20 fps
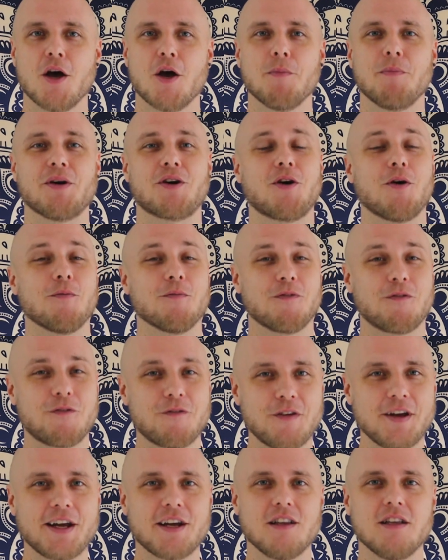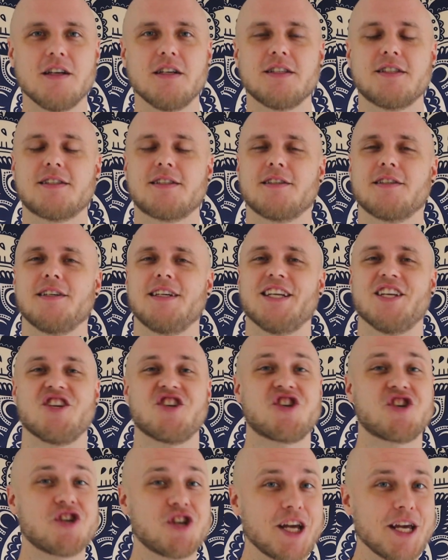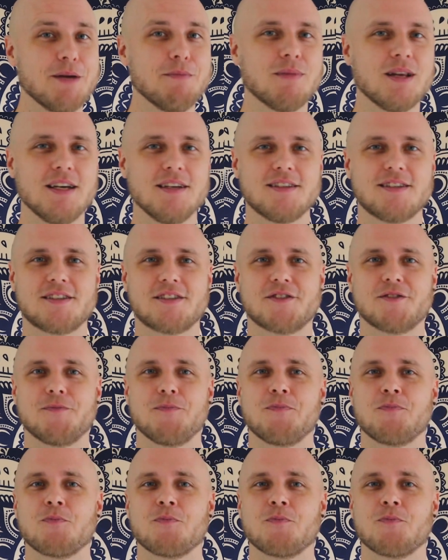become fearless and shameless,